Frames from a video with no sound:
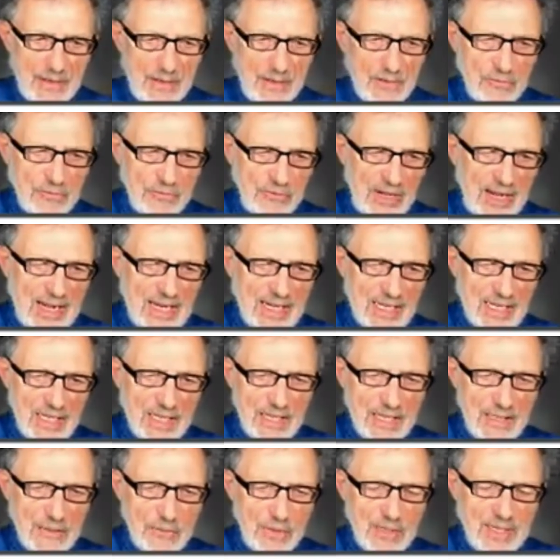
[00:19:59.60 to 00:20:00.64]

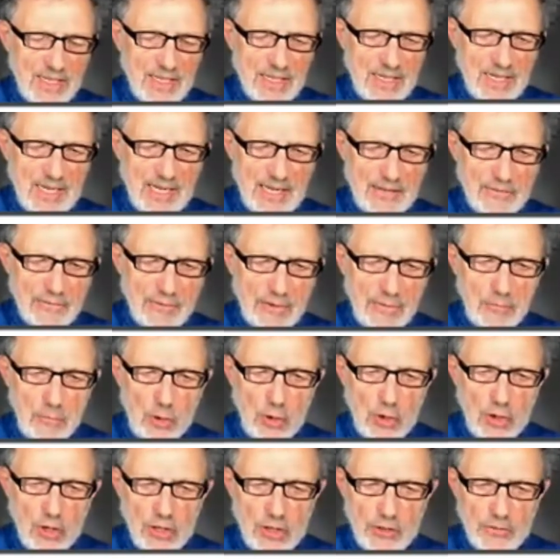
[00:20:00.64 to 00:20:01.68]
Finally, we can have a
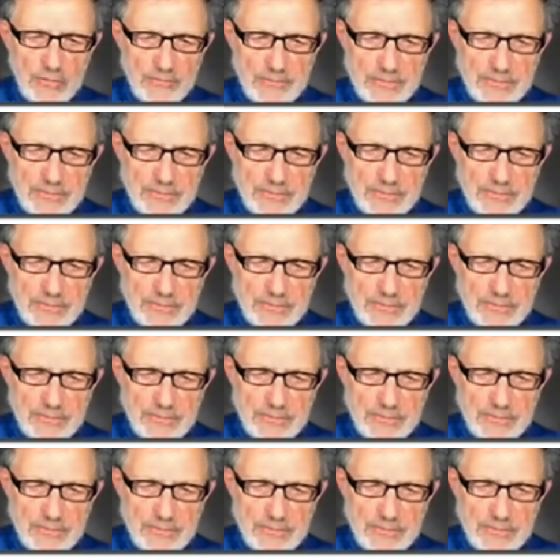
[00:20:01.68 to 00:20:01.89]
more